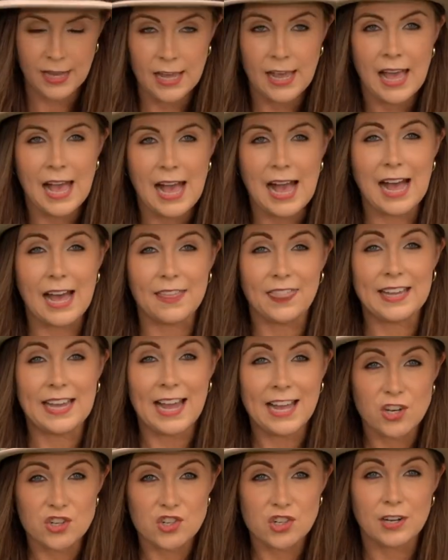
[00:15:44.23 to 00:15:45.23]
Uh, the
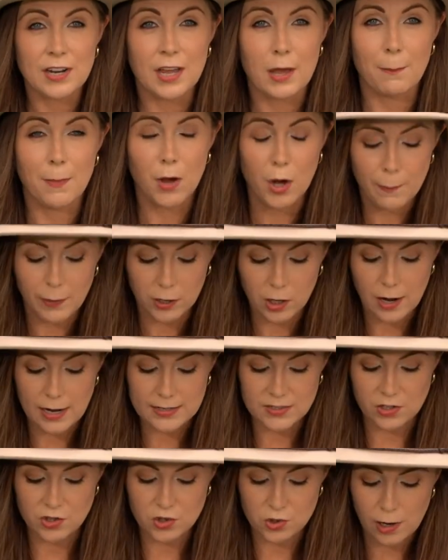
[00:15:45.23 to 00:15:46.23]
engine
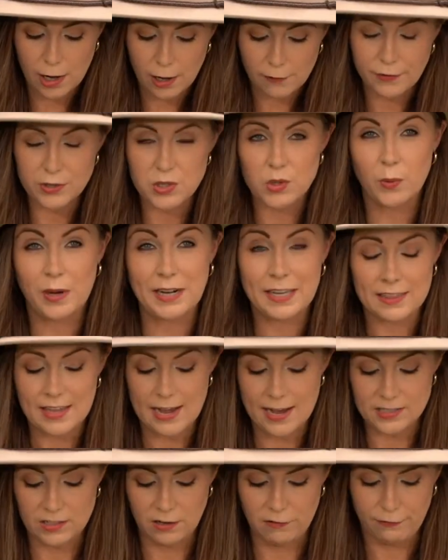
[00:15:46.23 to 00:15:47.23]
immobiliser trial for
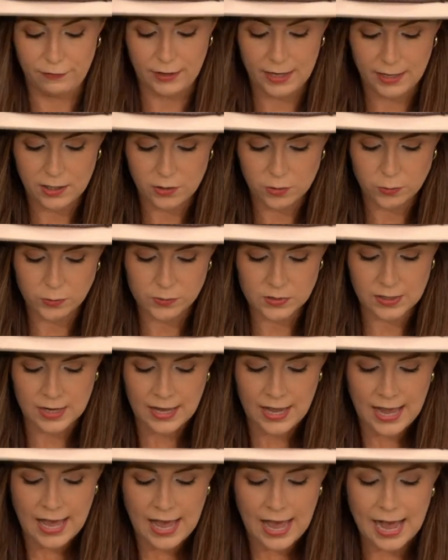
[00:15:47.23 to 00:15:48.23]
20,000 vehicles
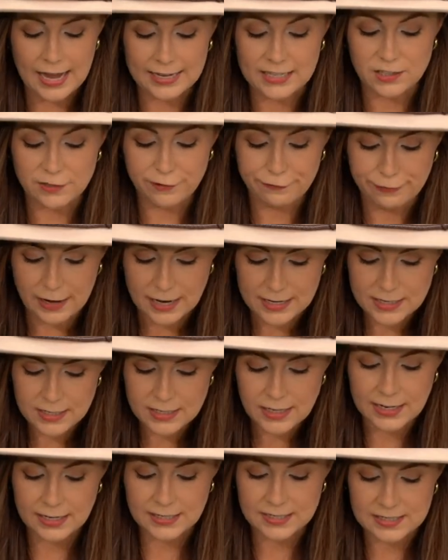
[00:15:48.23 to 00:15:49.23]
uh, is
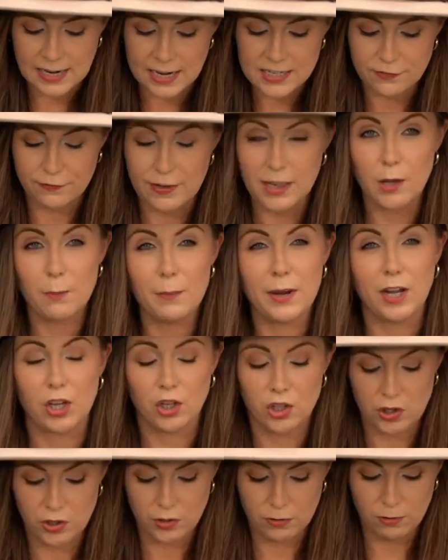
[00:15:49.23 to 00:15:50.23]
funded, and State Development and
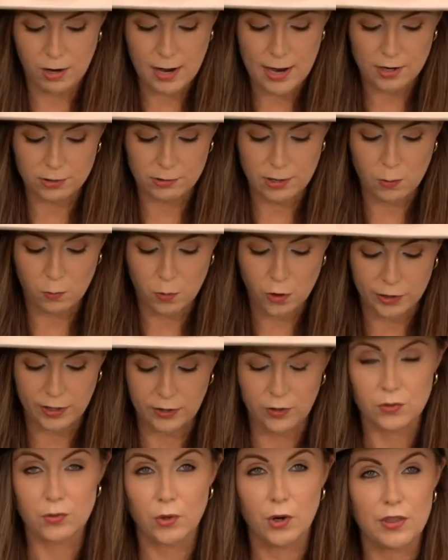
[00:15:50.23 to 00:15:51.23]
Q Rider are working
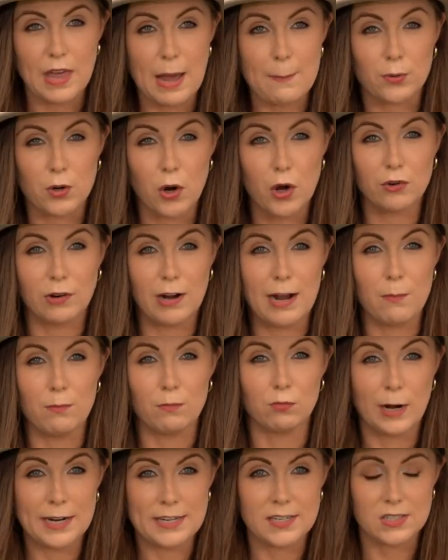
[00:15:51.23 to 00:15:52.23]
through that program
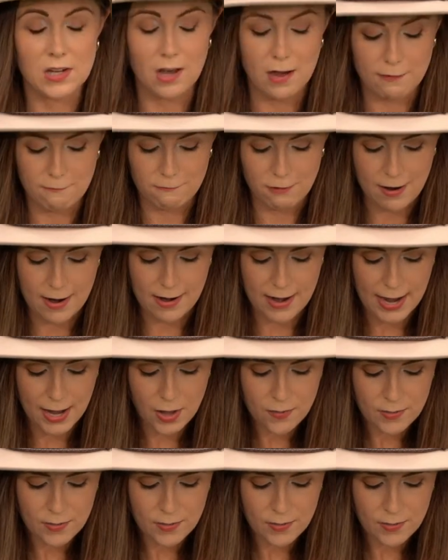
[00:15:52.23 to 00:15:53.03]
redesign right now.